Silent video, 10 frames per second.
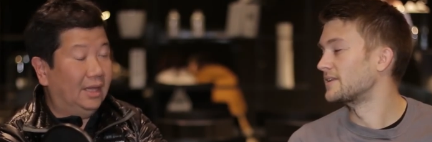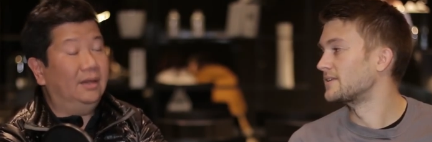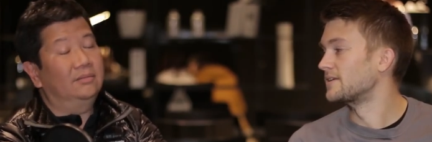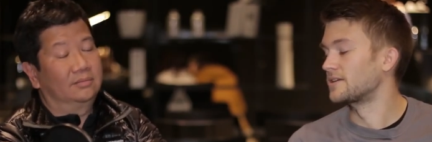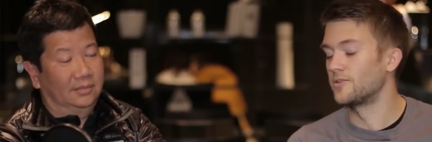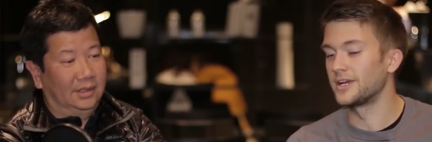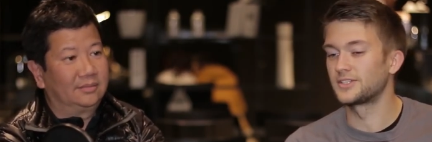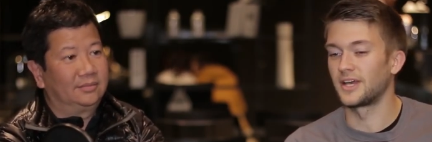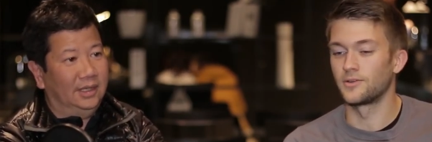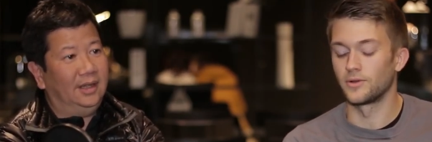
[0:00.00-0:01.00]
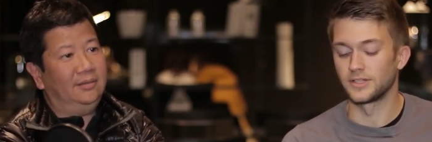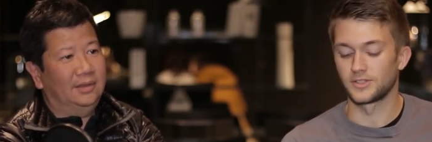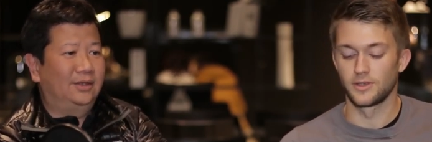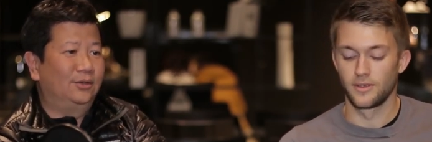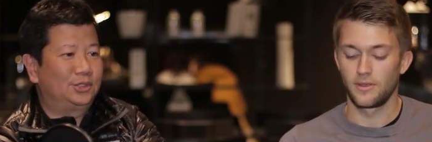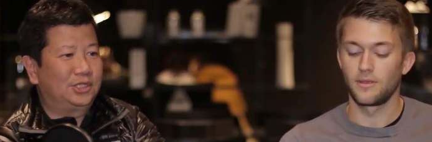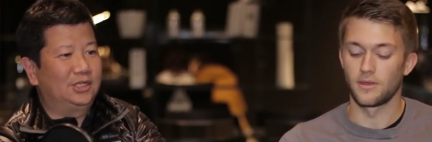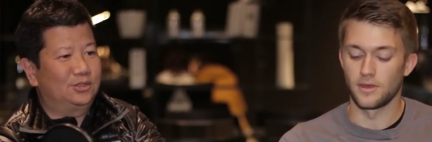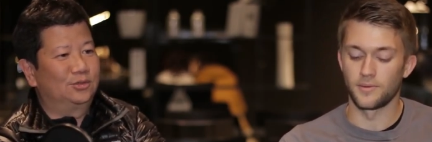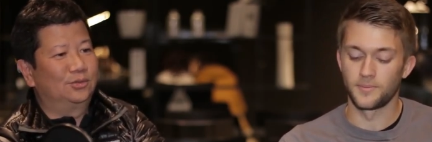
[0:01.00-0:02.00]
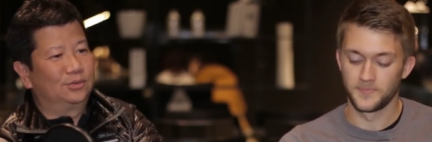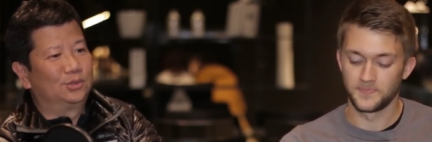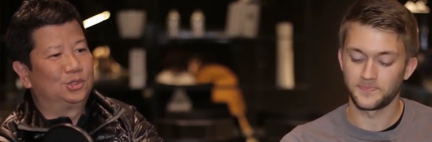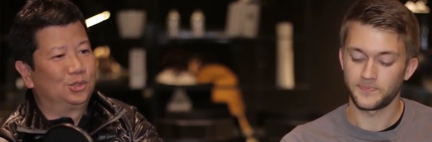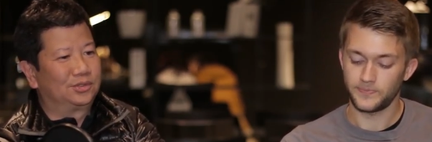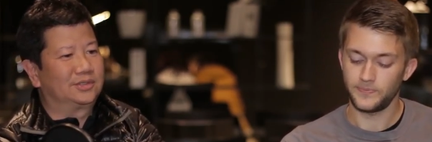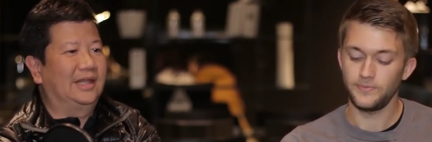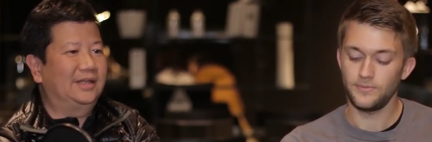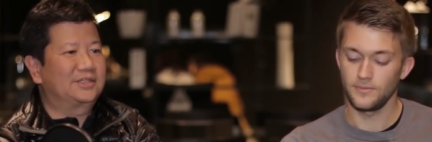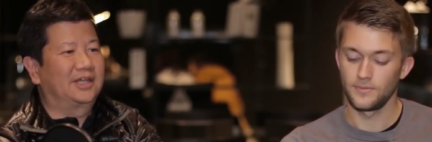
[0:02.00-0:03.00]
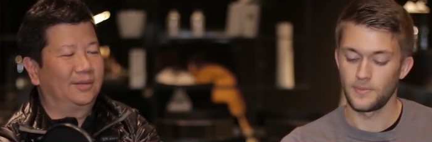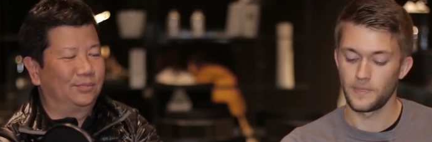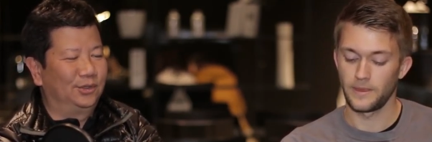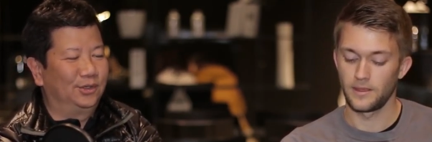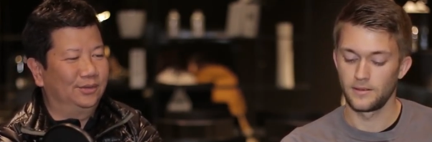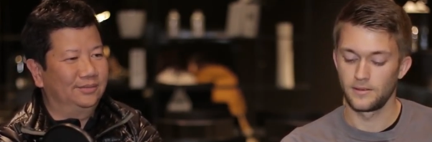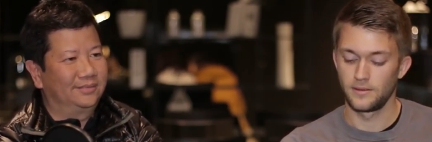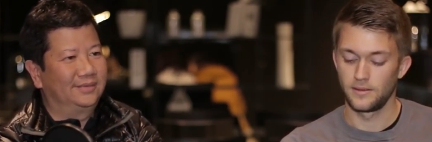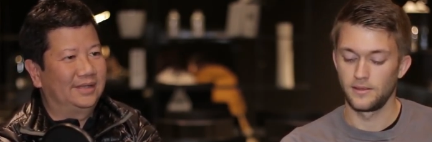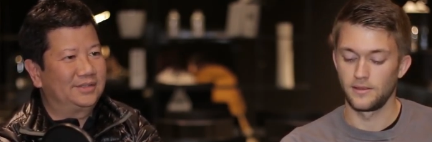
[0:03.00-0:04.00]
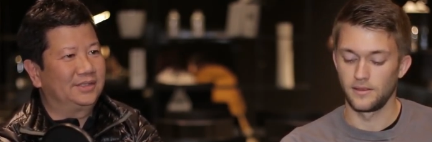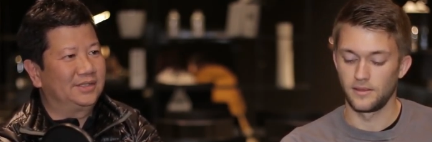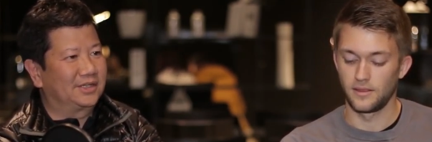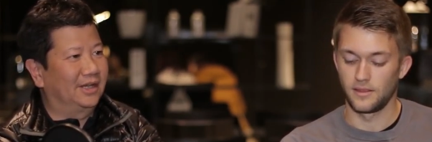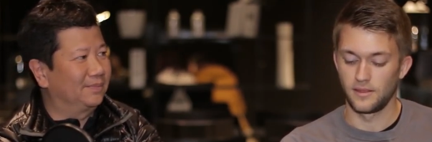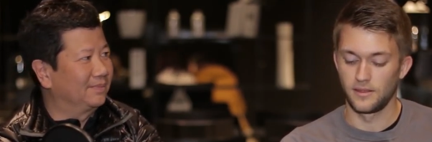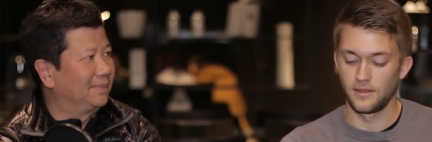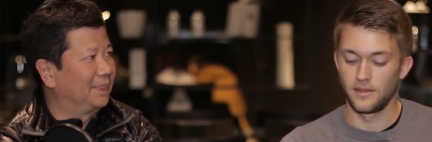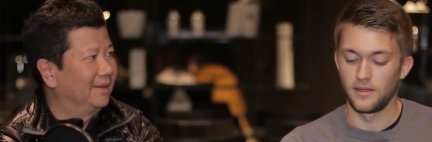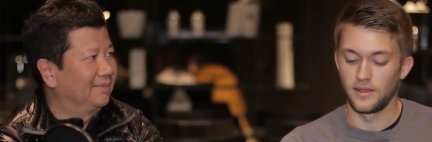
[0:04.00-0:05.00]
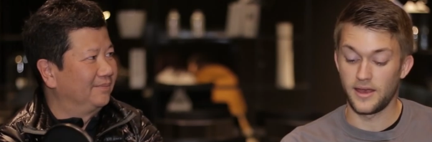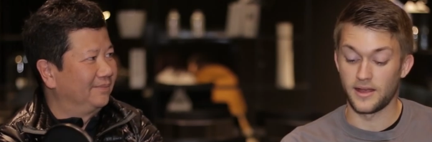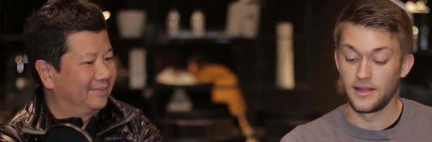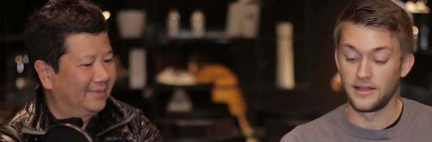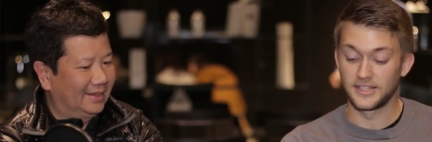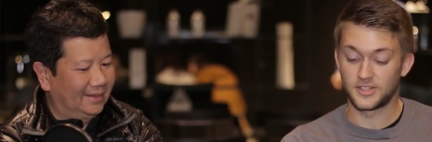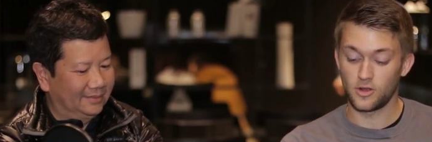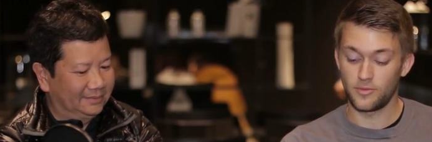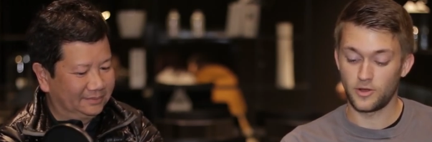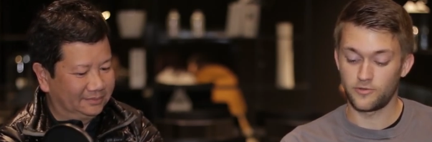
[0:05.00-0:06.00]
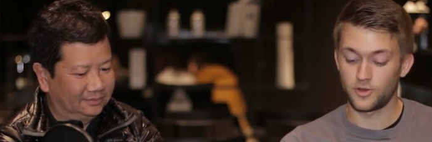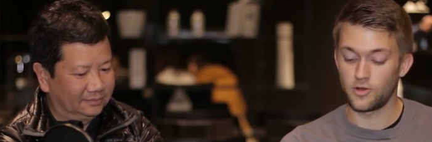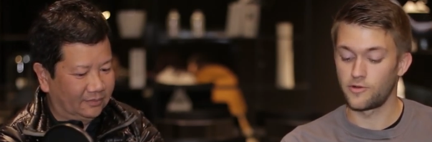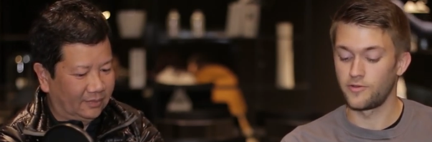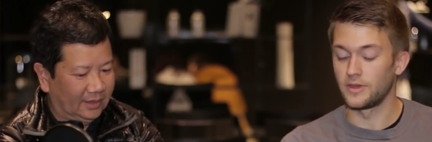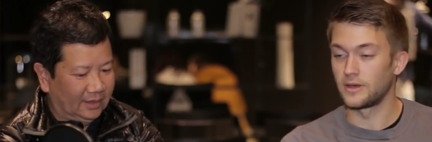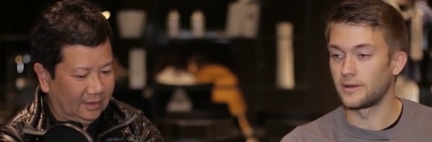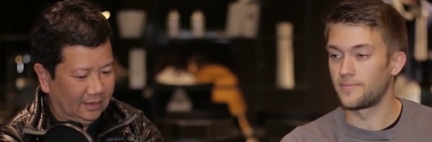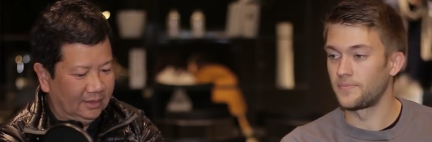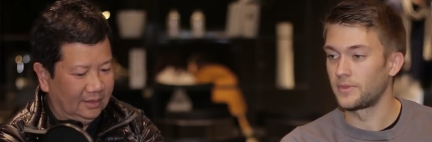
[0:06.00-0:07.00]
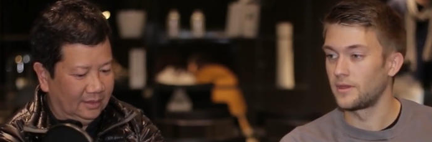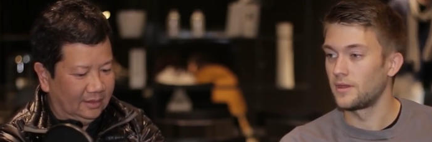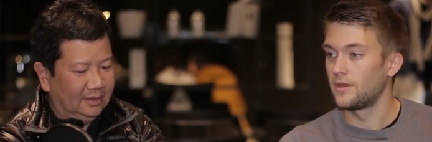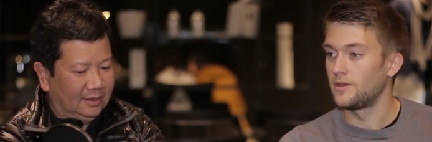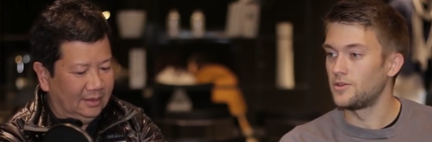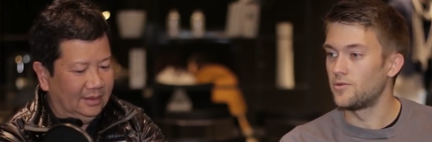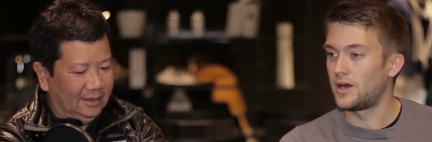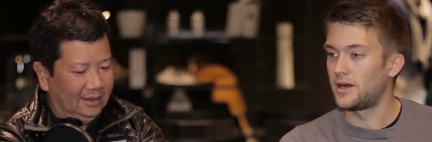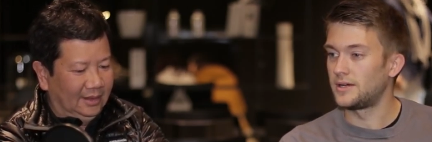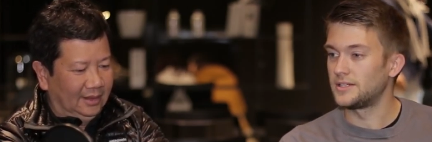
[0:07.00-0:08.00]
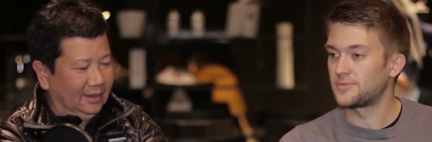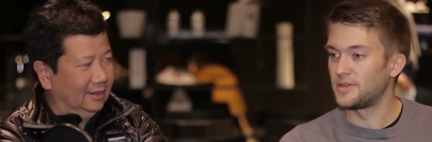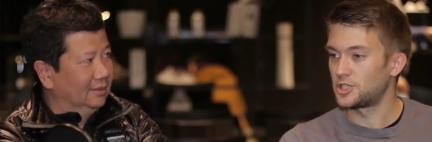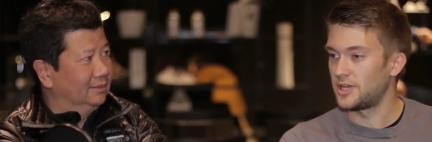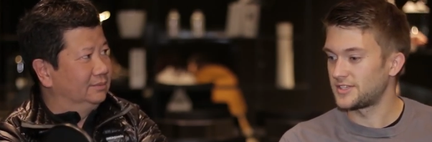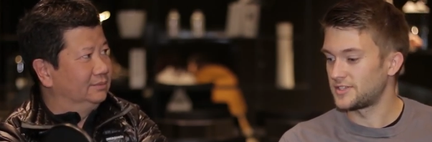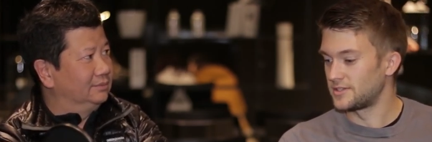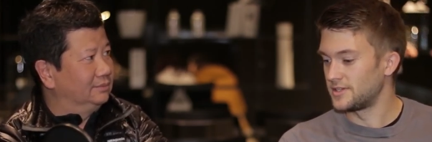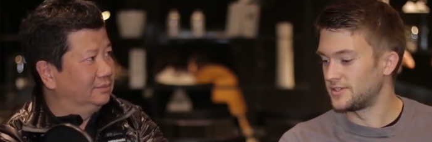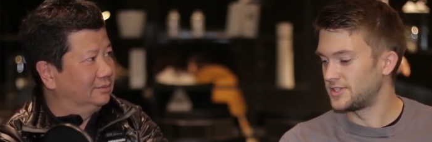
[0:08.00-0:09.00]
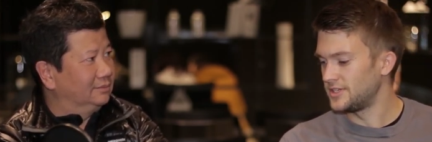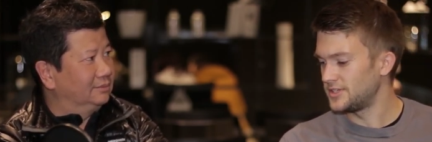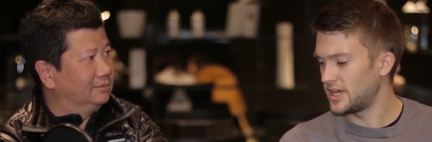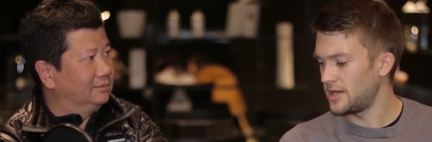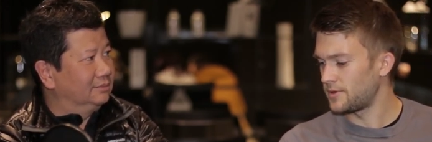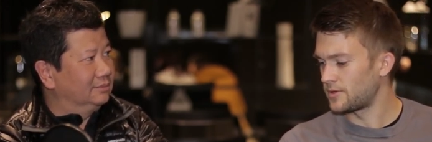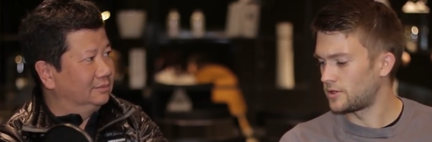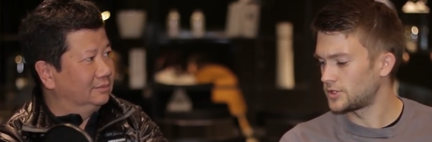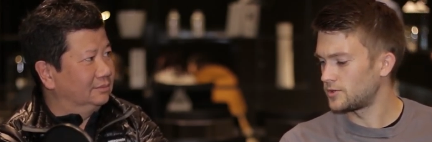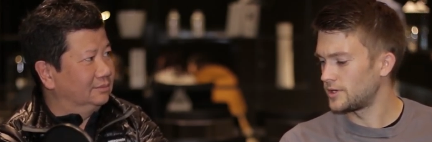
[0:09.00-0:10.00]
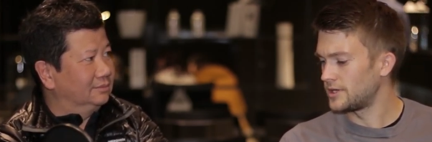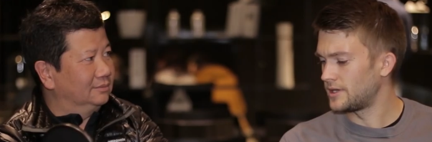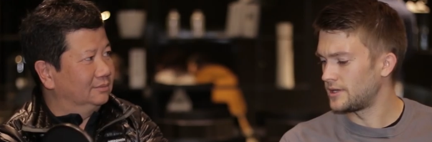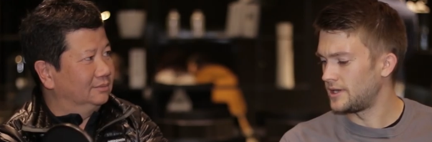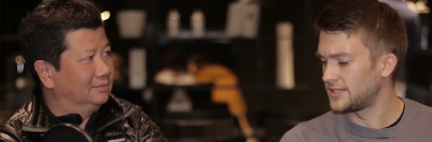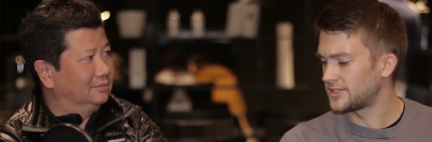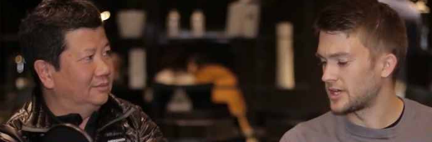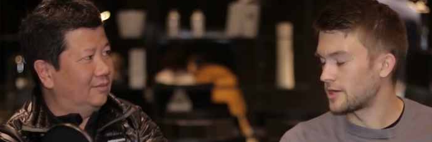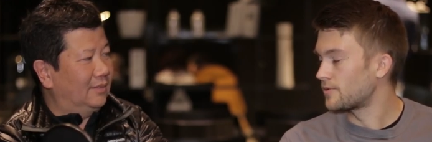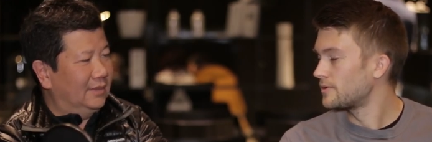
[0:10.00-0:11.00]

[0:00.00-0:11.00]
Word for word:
Speaker 1: and yeah. a great sunrise. Yeah, and a change yeah. to, to shoot landscape, you know, and cityscape.
Speaker 2: Yeah, let's talk about photography. Um, You are specialized in, in cityscape and also in, in landscape.